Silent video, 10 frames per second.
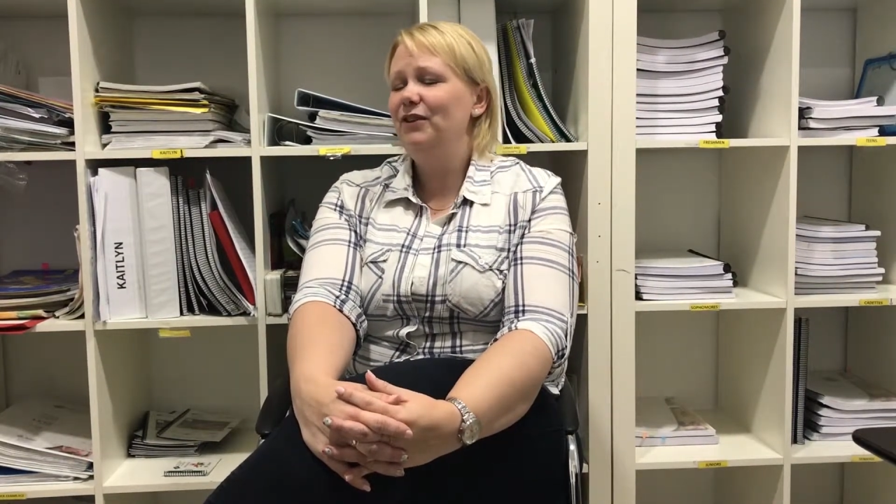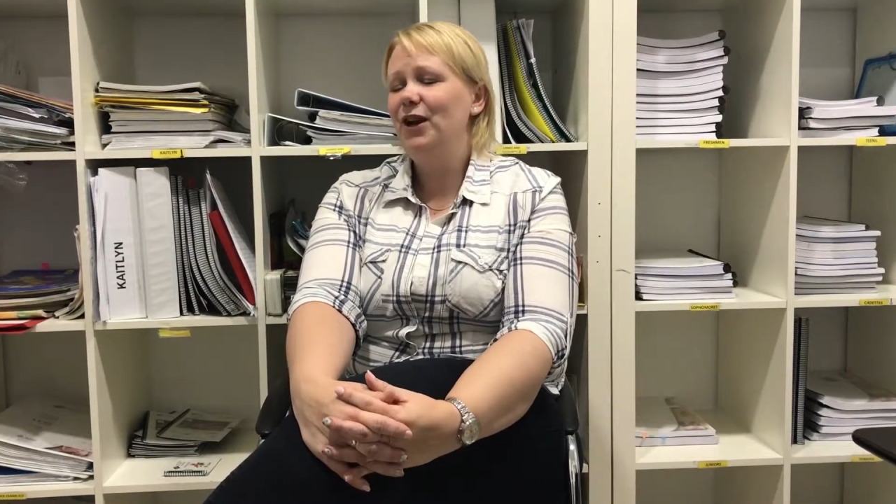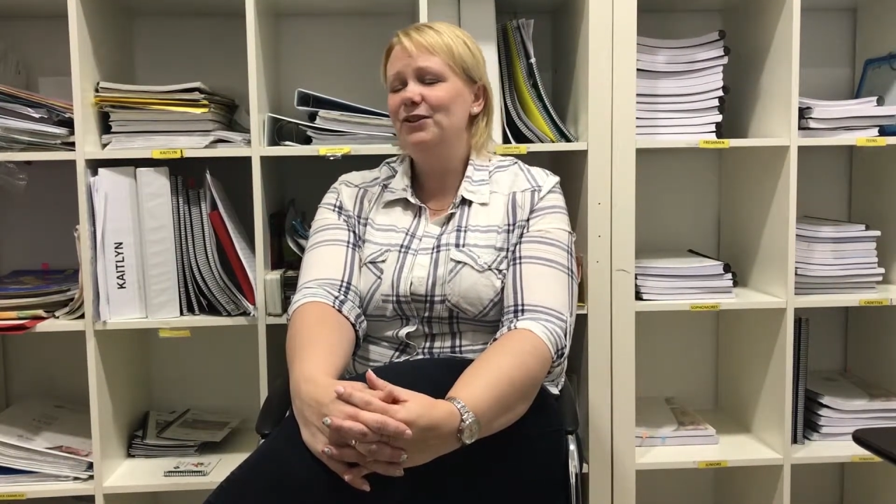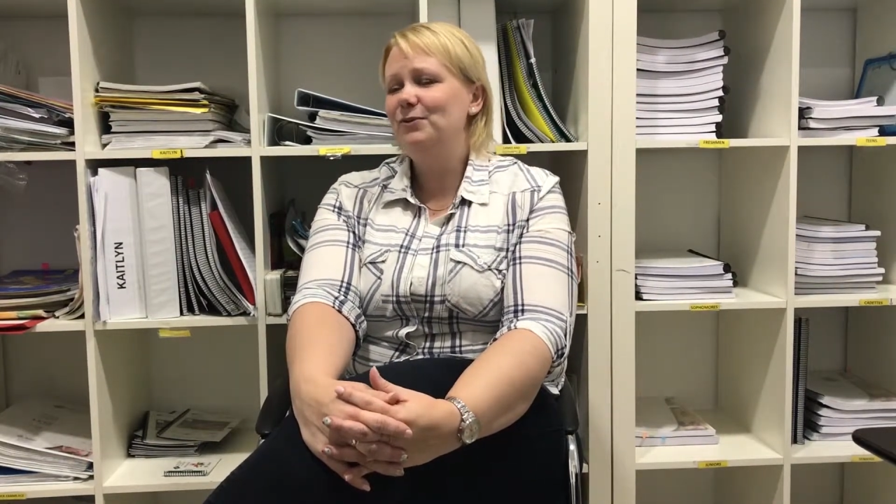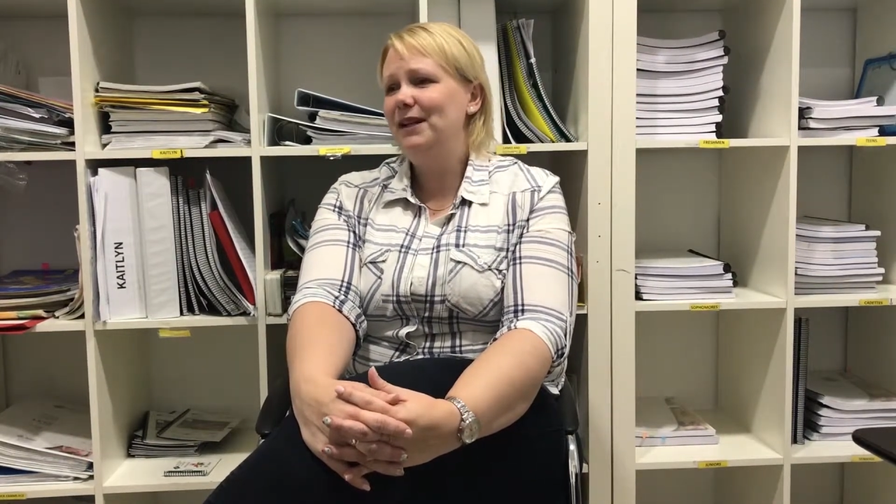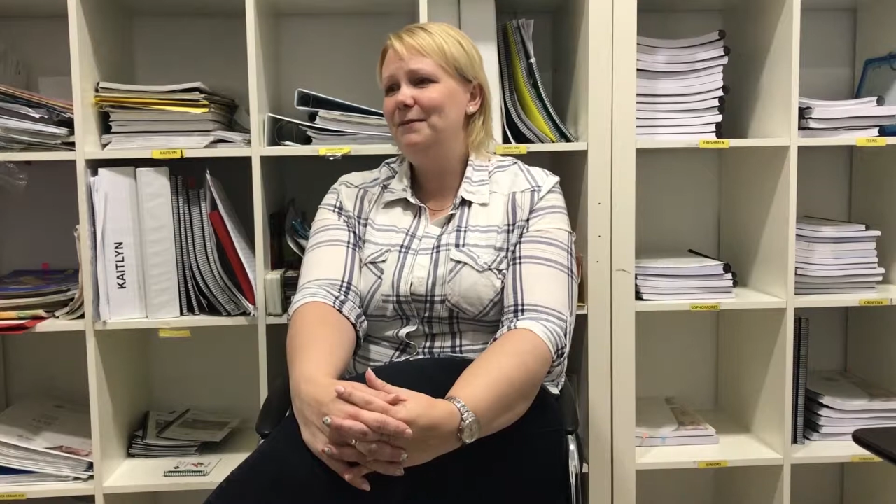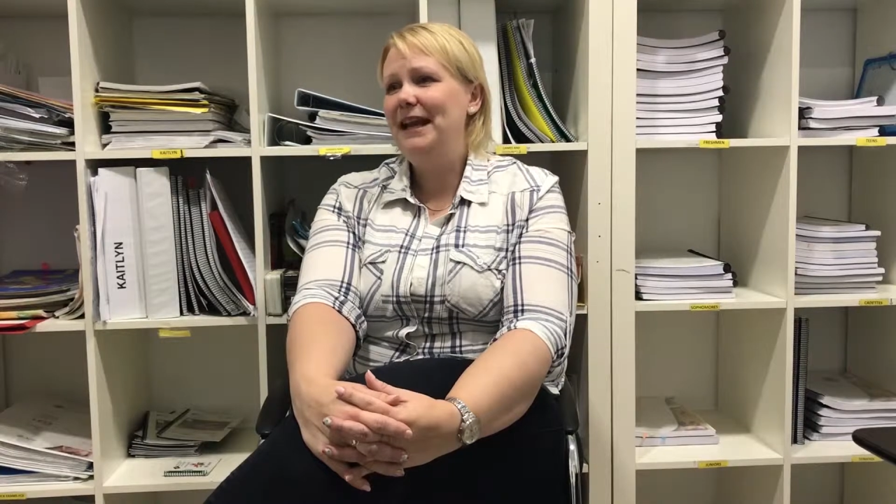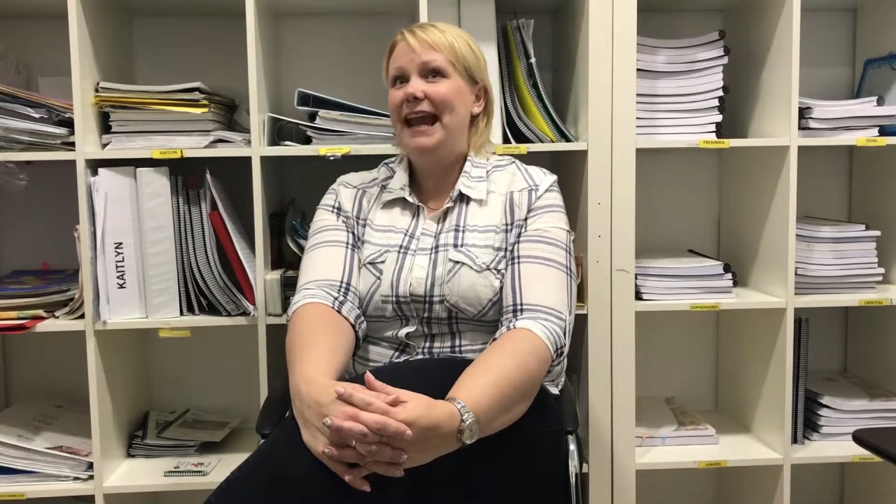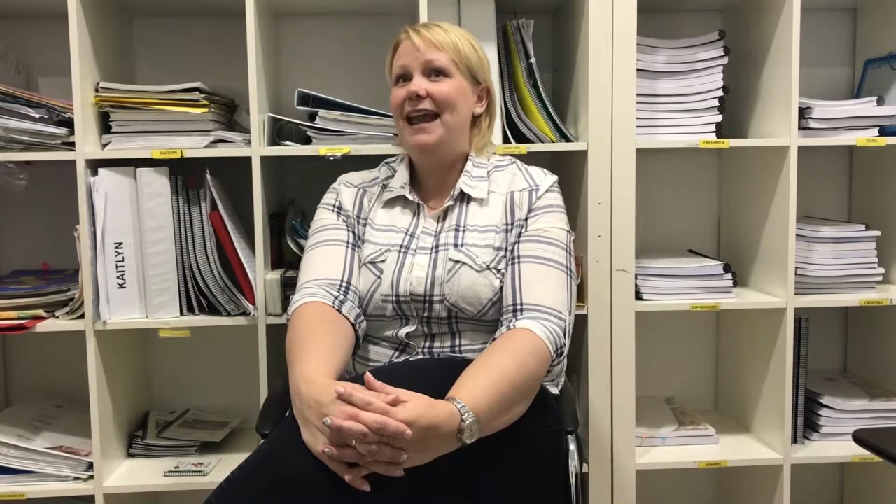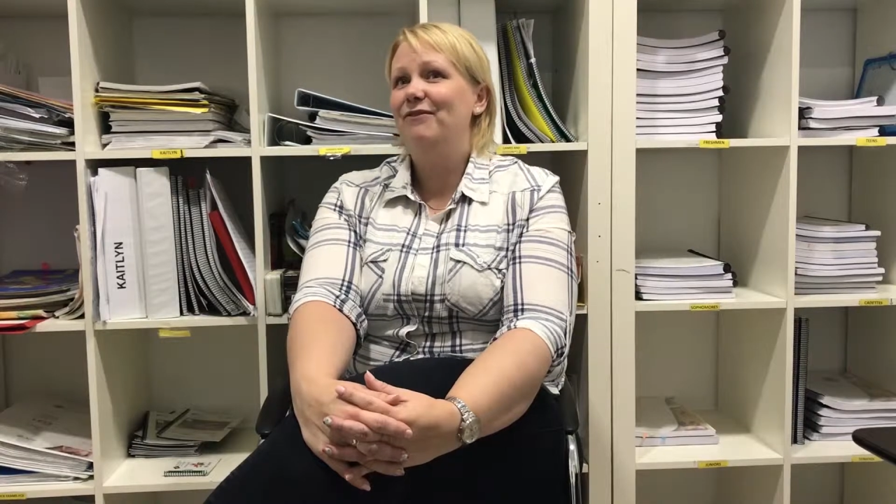going to
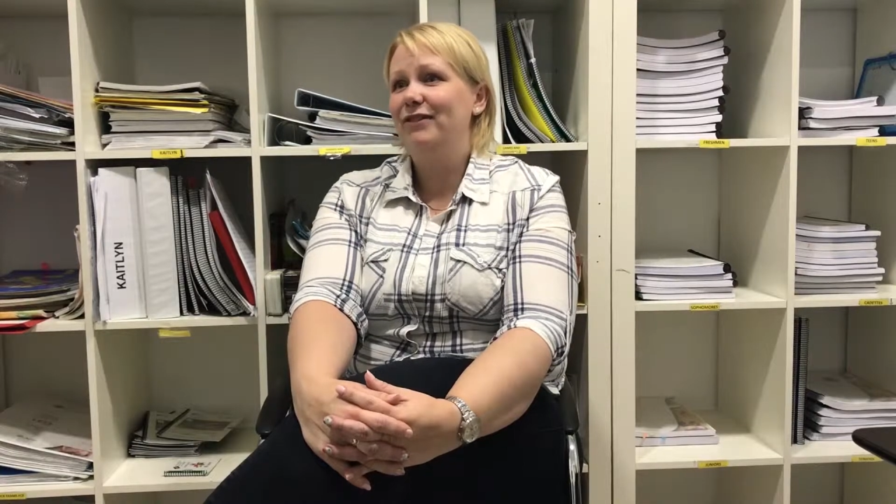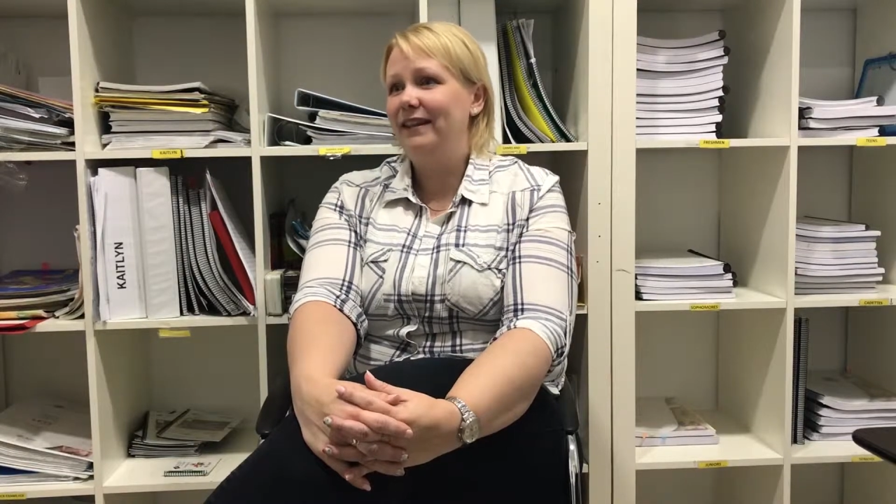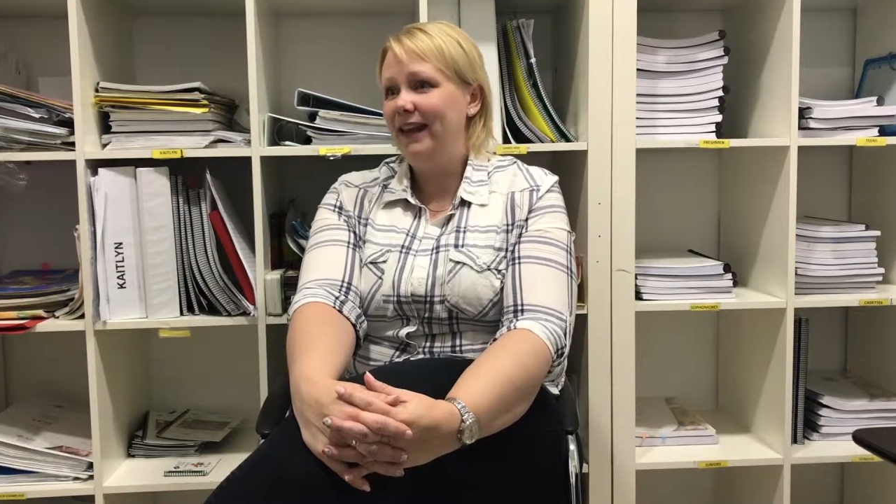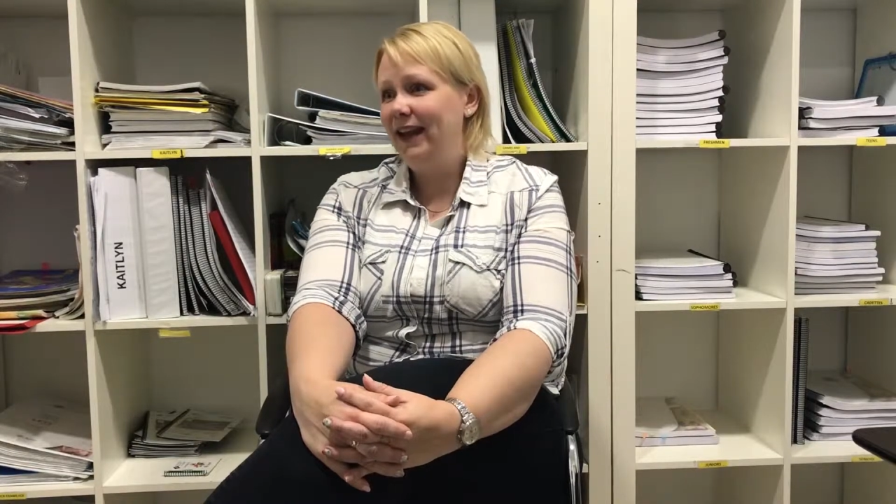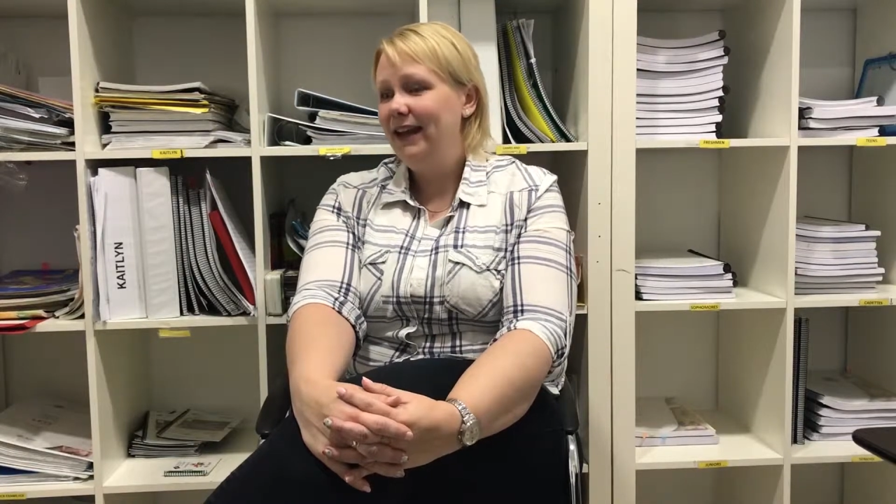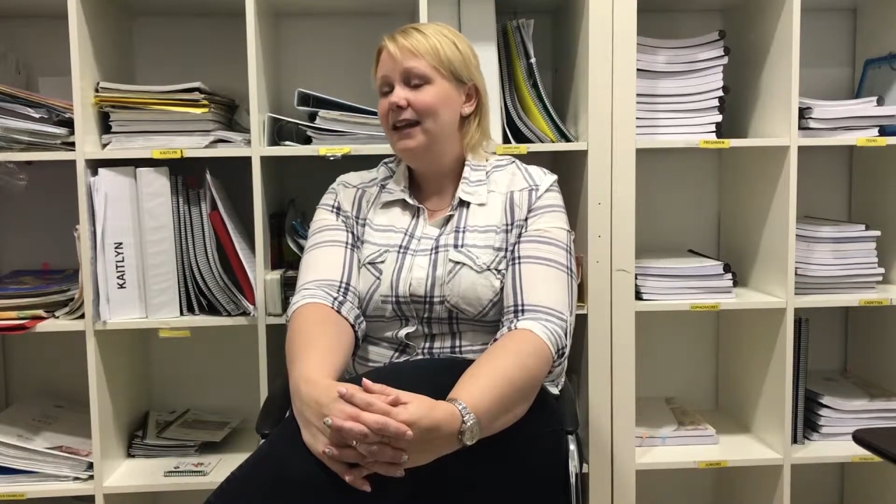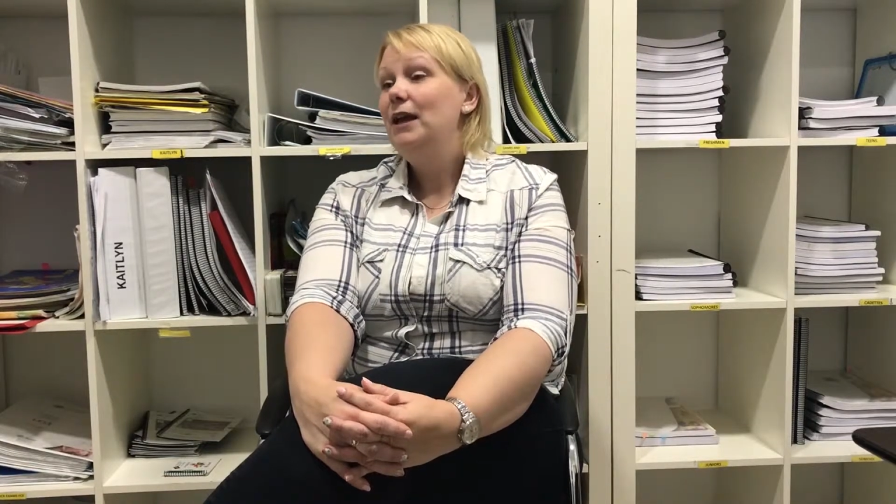eliminate everything,